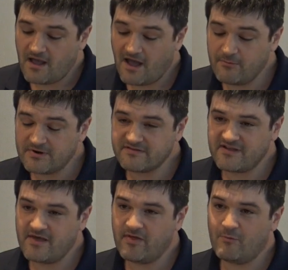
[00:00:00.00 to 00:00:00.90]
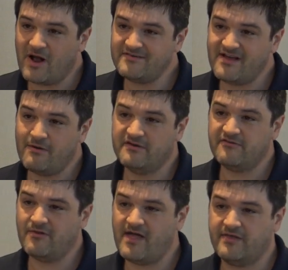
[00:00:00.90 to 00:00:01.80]
wouldn't say that watchtowers
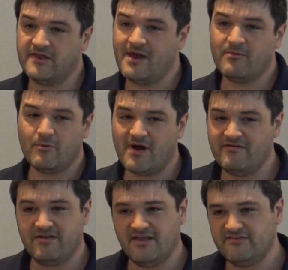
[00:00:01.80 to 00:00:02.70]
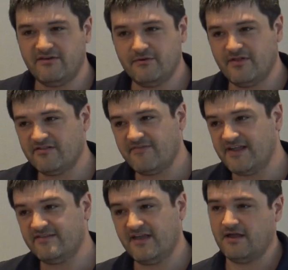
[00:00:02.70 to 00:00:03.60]
are like the #1 issue that's
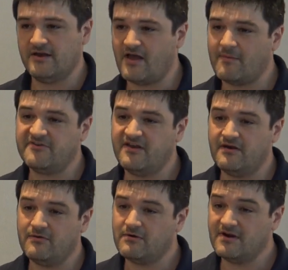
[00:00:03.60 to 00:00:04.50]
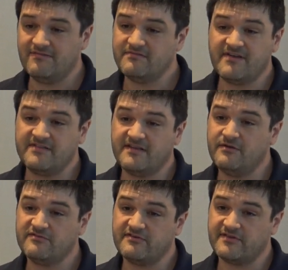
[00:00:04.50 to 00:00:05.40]
facing adoption or even facing
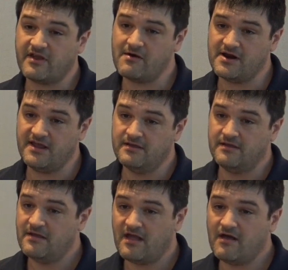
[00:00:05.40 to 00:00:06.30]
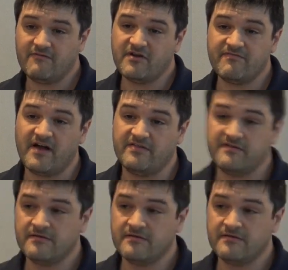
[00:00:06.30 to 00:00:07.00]
user security of their funds.